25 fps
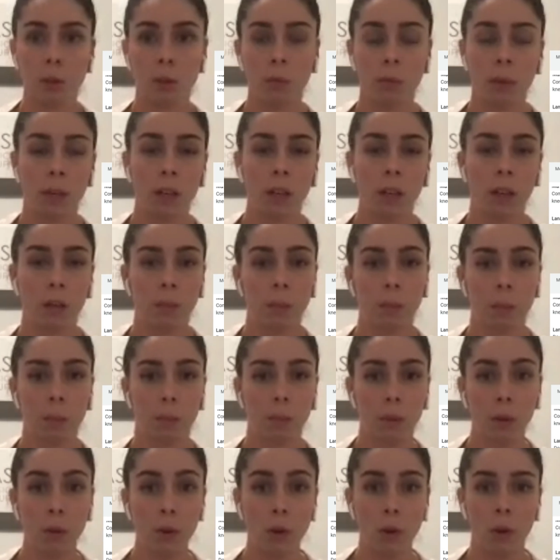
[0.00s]
who might not
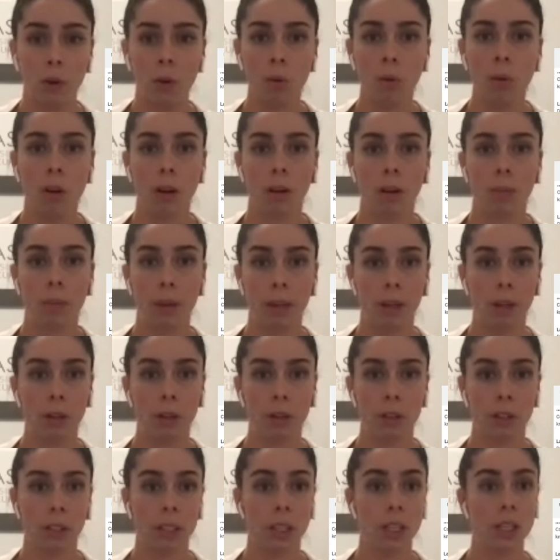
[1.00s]
know, a
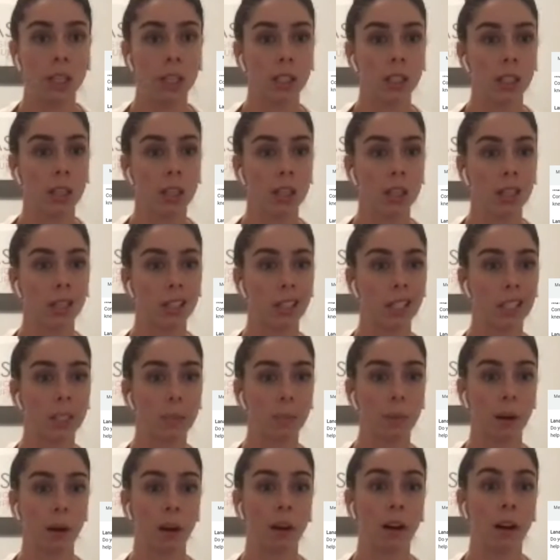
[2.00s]
Baker's cyst sits
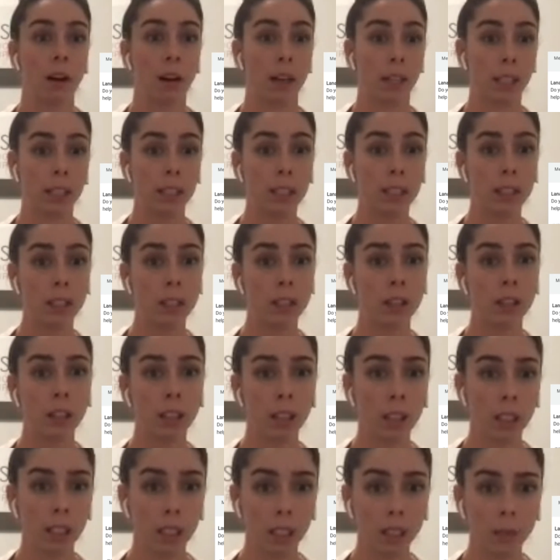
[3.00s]
behind the
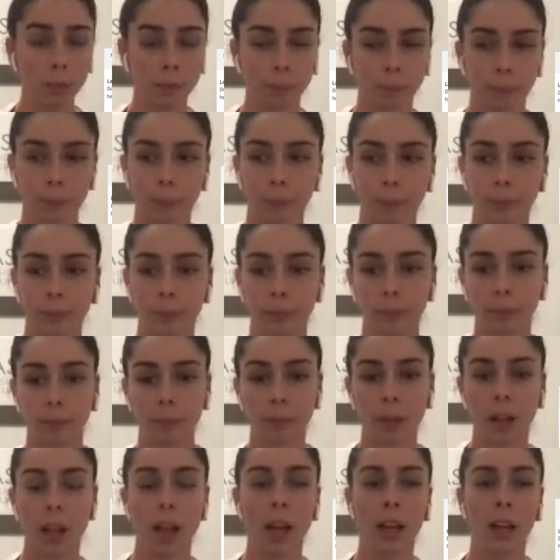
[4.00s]
knee,
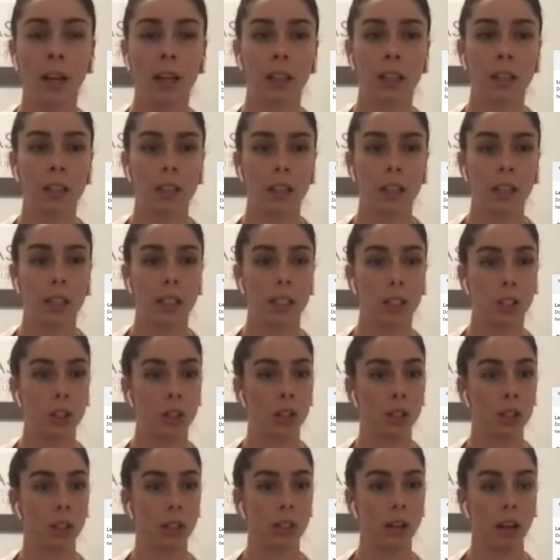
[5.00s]
and it's
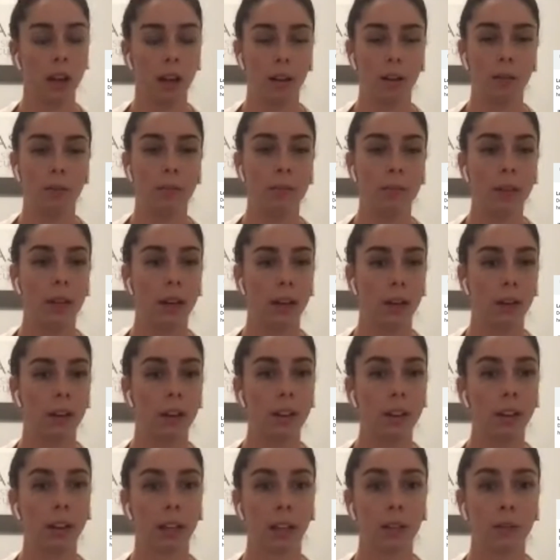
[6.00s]
just an area
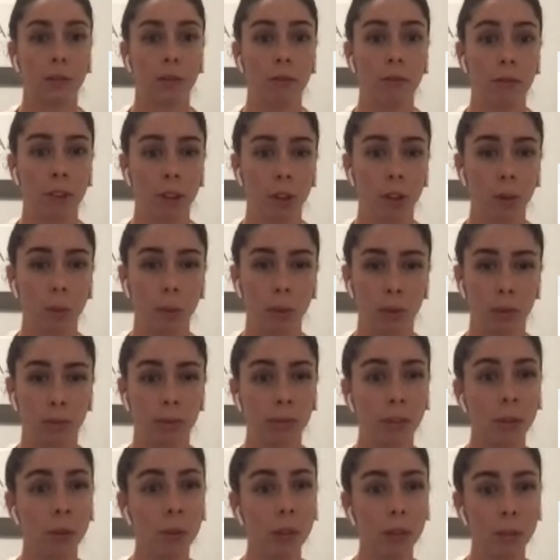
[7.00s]
that can fill with
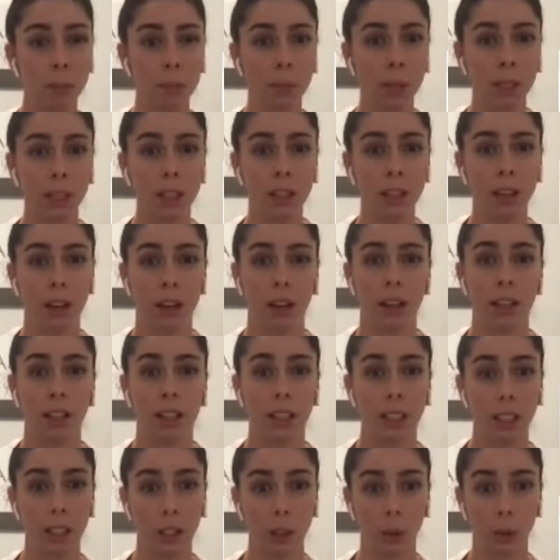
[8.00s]
fluid and be kind of
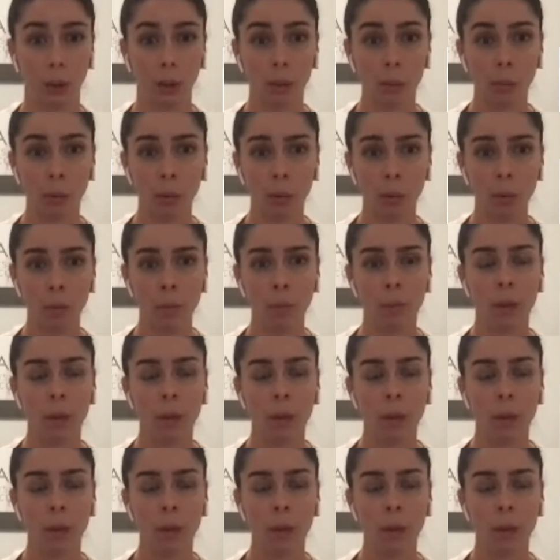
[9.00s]
irritable.